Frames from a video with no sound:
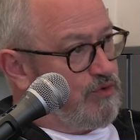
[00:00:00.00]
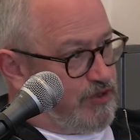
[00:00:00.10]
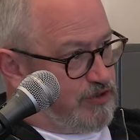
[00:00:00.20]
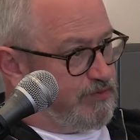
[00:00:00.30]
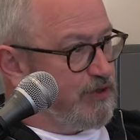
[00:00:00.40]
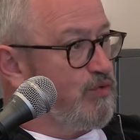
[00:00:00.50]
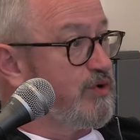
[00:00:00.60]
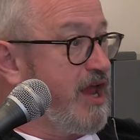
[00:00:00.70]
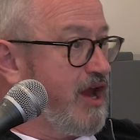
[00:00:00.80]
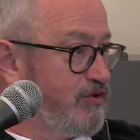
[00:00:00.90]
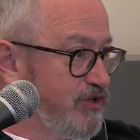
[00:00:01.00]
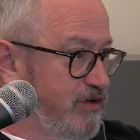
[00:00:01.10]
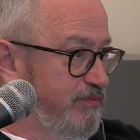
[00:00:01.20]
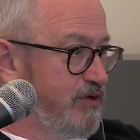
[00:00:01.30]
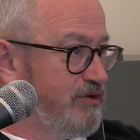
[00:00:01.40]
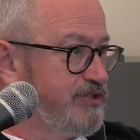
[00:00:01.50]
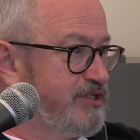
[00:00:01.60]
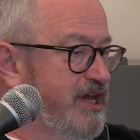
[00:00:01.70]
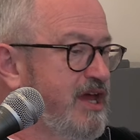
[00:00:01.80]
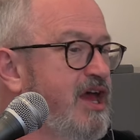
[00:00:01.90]
what used to be called care in the
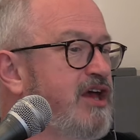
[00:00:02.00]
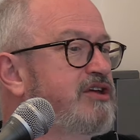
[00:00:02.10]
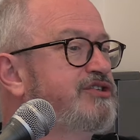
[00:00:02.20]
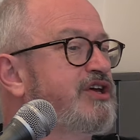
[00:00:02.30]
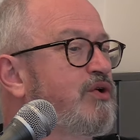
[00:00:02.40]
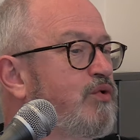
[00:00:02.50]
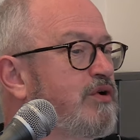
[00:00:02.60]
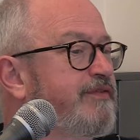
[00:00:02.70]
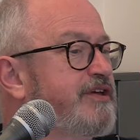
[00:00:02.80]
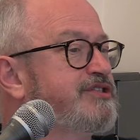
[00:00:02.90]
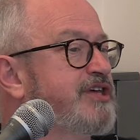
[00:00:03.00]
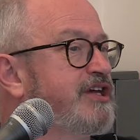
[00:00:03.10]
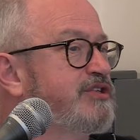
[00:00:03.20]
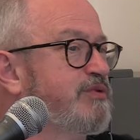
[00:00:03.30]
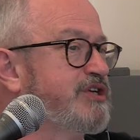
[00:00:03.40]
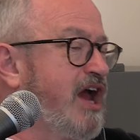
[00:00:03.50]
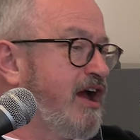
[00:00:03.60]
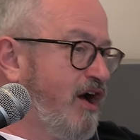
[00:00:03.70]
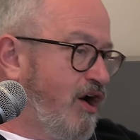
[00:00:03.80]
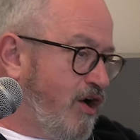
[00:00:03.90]
community. You see all of these things which
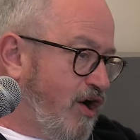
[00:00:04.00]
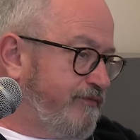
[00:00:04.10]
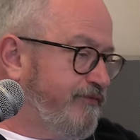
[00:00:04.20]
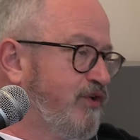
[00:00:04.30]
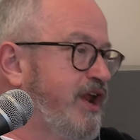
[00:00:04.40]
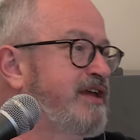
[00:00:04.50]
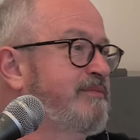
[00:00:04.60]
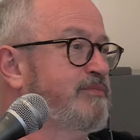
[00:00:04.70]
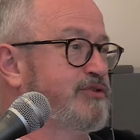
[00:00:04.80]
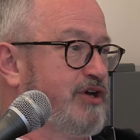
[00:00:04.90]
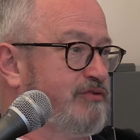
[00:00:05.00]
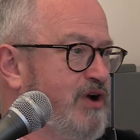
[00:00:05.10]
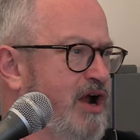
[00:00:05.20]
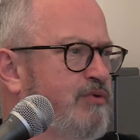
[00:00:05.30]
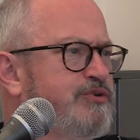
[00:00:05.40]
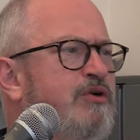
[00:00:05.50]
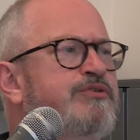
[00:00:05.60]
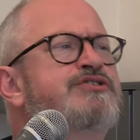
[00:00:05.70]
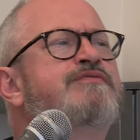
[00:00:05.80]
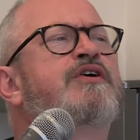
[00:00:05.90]
ha- are, are framed around oh this